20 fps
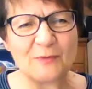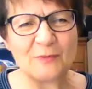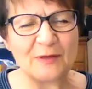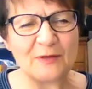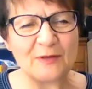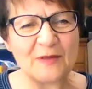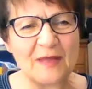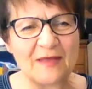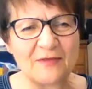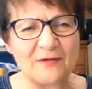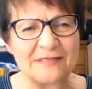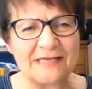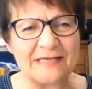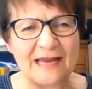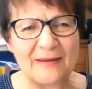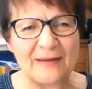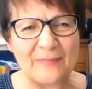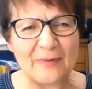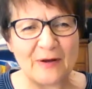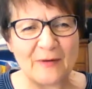with you the other
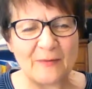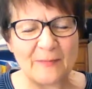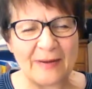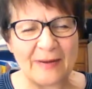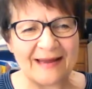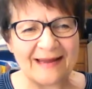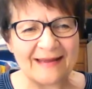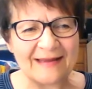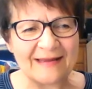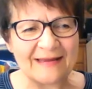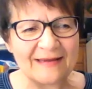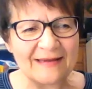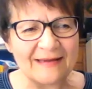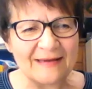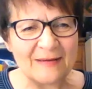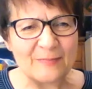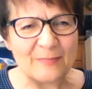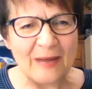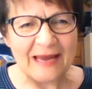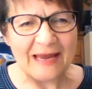day about my
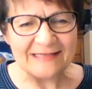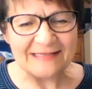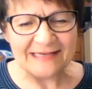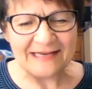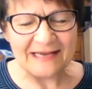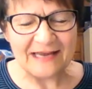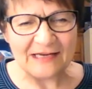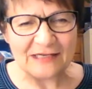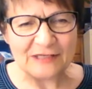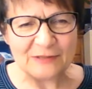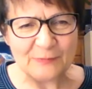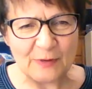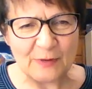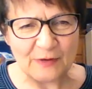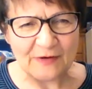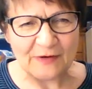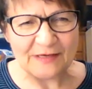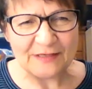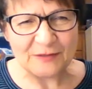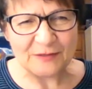painting
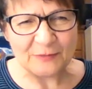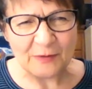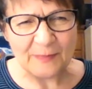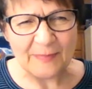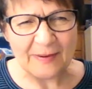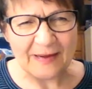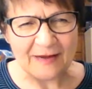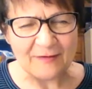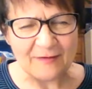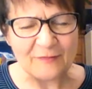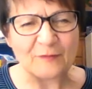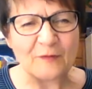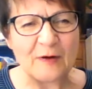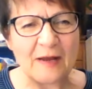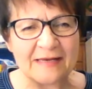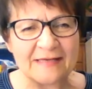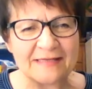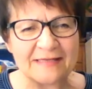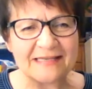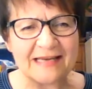experience with my
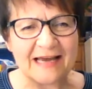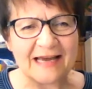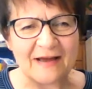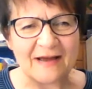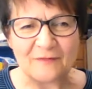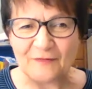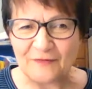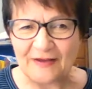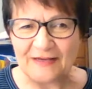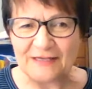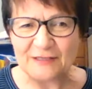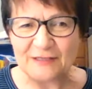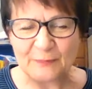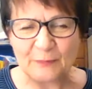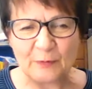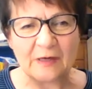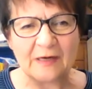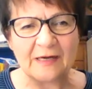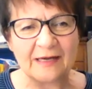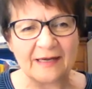friend on
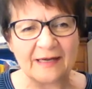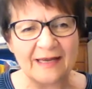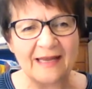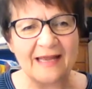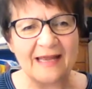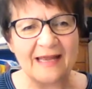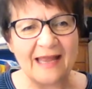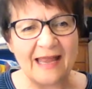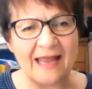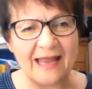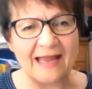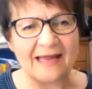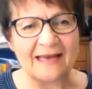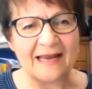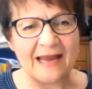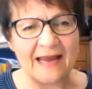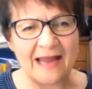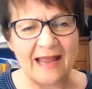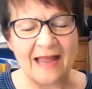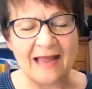Facebook, and
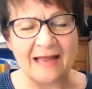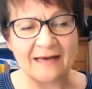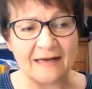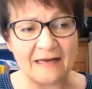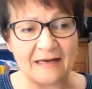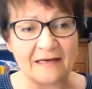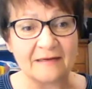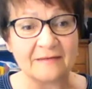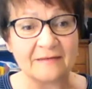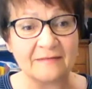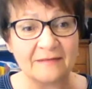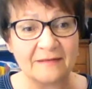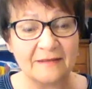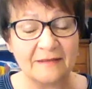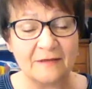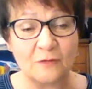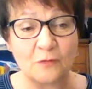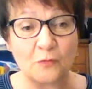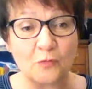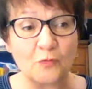I had a
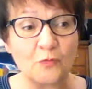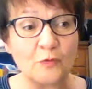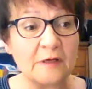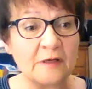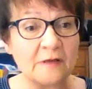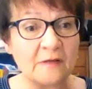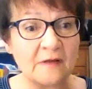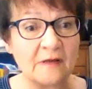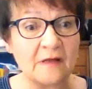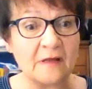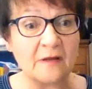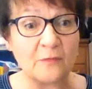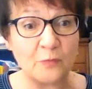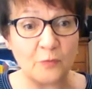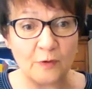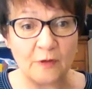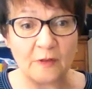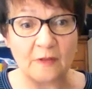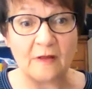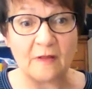really,
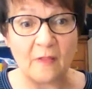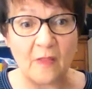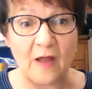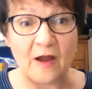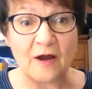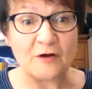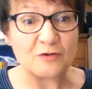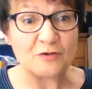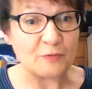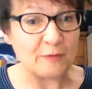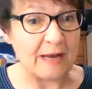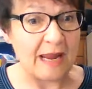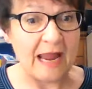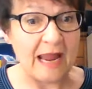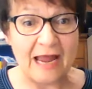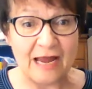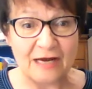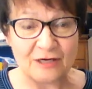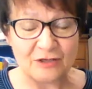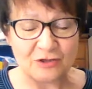really large
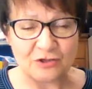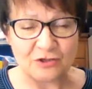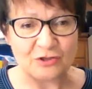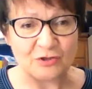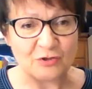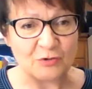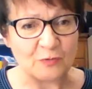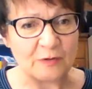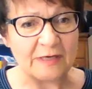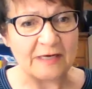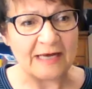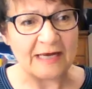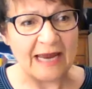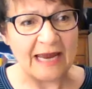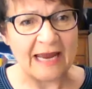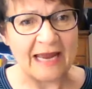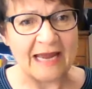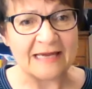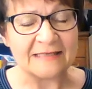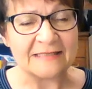reaction to it
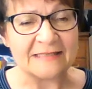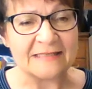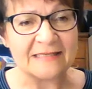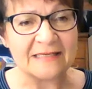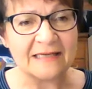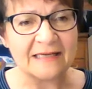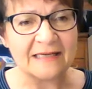and